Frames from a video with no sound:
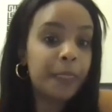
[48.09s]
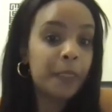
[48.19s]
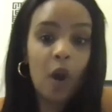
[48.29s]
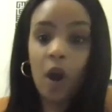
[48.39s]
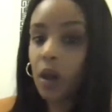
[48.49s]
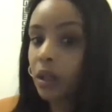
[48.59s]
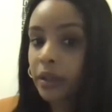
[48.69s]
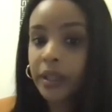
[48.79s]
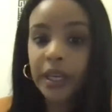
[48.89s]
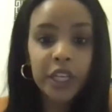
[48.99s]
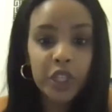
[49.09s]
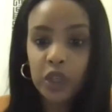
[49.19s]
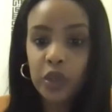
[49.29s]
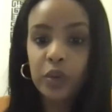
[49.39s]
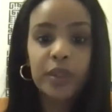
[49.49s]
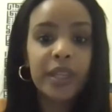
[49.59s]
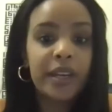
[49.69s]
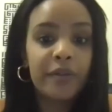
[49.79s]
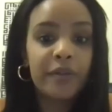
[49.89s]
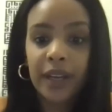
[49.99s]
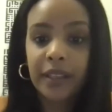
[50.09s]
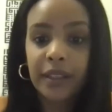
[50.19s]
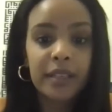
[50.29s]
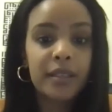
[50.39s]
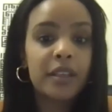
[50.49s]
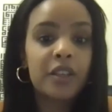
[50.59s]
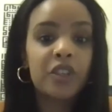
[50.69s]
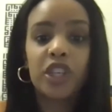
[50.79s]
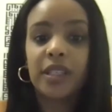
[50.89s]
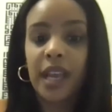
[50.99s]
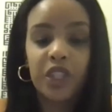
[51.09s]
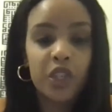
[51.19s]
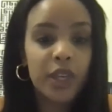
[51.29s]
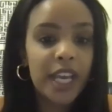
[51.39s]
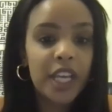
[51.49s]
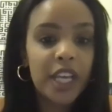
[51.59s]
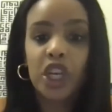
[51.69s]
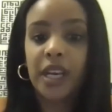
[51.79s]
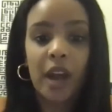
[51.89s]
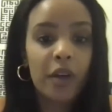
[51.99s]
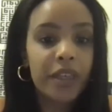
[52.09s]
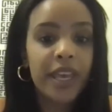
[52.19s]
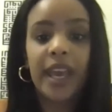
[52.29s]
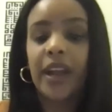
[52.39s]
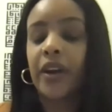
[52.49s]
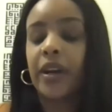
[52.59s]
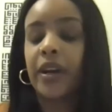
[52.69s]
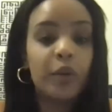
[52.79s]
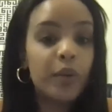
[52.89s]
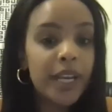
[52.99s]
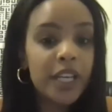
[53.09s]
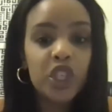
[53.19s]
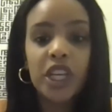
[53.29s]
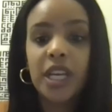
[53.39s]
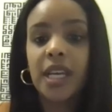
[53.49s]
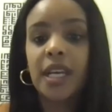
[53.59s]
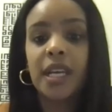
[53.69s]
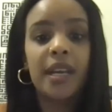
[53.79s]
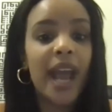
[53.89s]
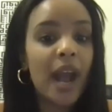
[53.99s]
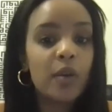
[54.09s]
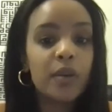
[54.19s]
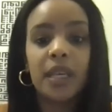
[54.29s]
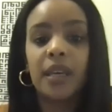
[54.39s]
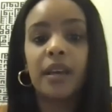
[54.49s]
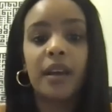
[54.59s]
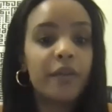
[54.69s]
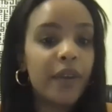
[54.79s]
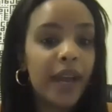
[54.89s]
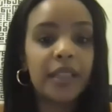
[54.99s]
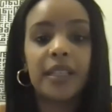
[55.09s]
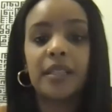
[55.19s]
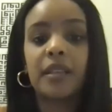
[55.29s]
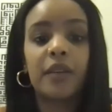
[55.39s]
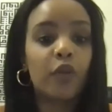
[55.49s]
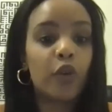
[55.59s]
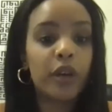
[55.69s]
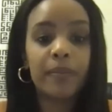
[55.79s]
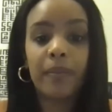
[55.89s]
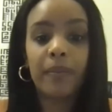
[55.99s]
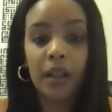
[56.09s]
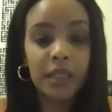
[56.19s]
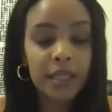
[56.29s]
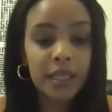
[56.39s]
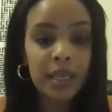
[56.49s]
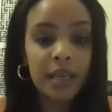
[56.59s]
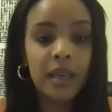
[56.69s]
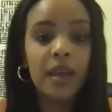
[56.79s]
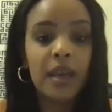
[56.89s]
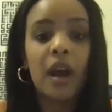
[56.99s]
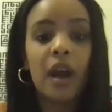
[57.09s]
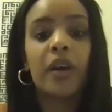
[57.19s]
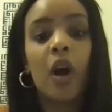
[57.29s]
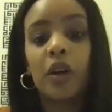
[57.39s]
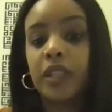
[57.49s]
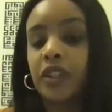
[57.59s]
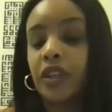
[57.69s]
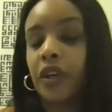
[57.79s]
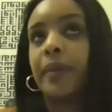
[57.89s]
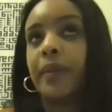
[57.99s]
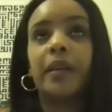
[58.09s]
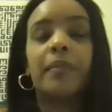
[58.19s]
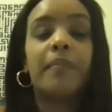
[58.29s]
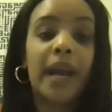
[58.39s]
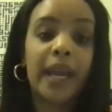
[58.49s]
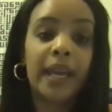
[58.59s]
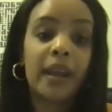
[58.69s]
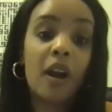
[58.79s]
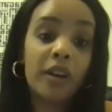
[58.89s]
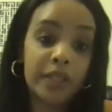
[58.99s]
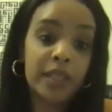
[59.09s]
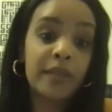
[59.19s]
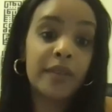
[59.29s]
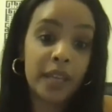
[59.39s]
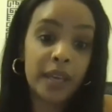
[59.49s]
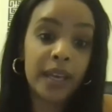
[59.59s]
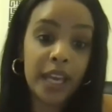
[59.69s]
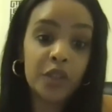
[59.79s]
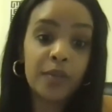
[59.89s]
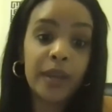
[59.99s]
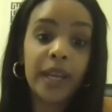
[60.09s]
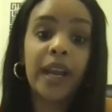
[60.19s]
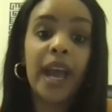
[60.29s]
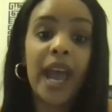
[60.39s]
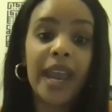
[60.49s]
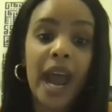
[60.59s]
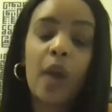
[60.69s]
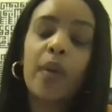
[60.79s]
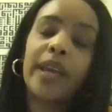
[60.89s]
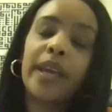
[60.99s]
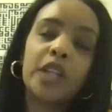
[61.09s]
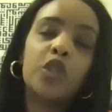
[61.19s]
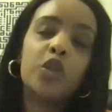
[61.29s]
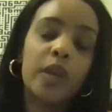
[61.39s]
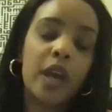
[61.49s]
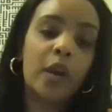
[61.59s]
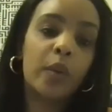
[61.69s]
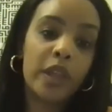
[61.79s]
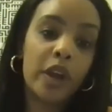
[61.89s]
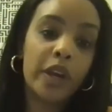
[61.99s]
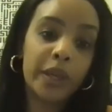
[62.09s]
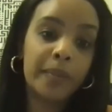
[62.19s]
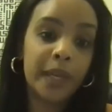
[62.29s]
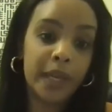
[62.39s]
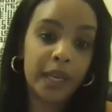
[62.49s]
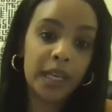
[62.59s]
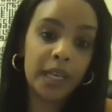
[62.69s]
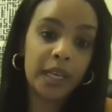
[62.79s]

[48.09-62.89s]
All the issues that affect us, such as education, healthcare, immigration, housing, gun violence, and foreign policy, are all determined by our civic engagement and how engaged we are with our community.